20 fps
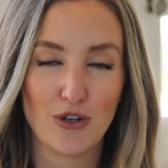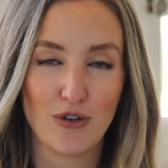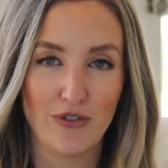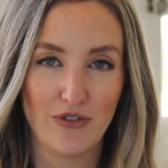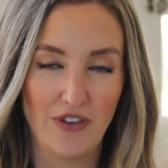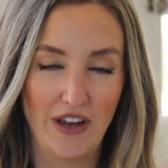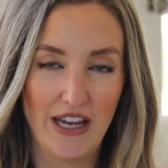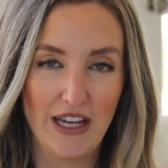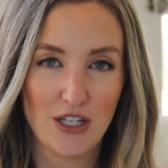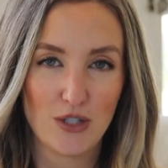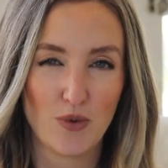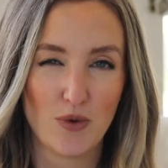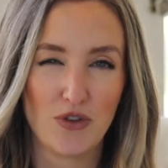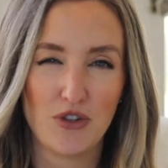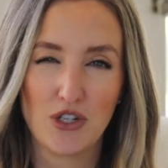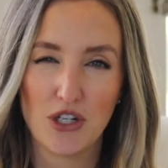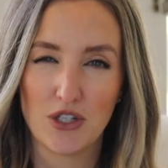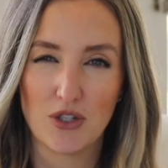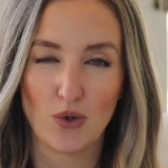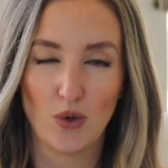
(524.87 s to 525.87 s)
your face
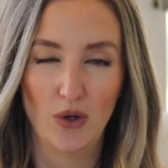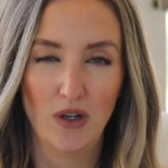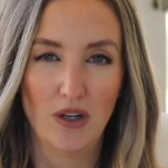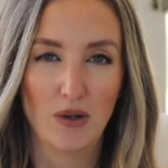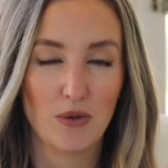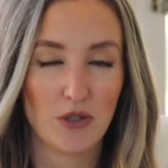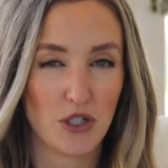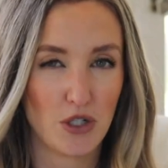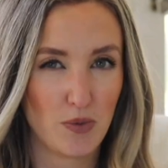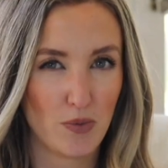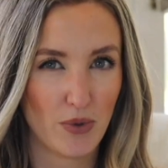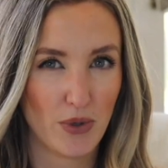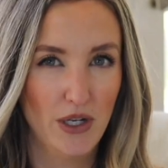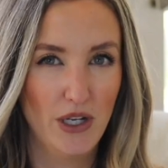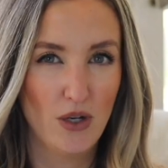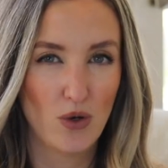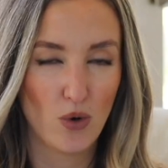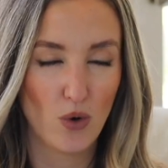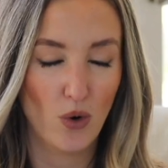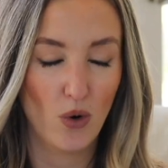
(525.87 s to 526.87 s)
with just oil, which is
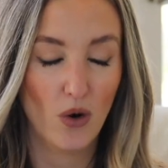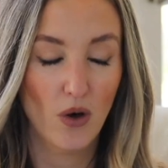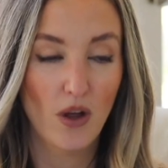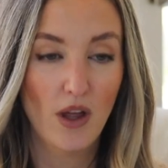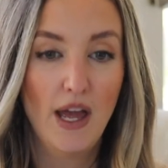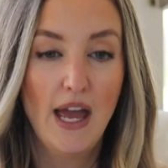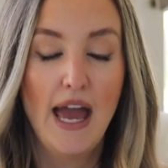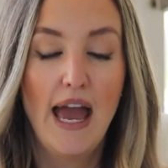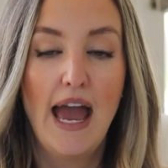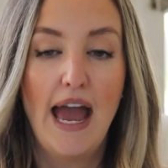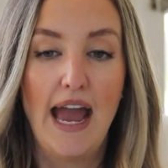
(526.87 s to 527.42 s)
pretty cool.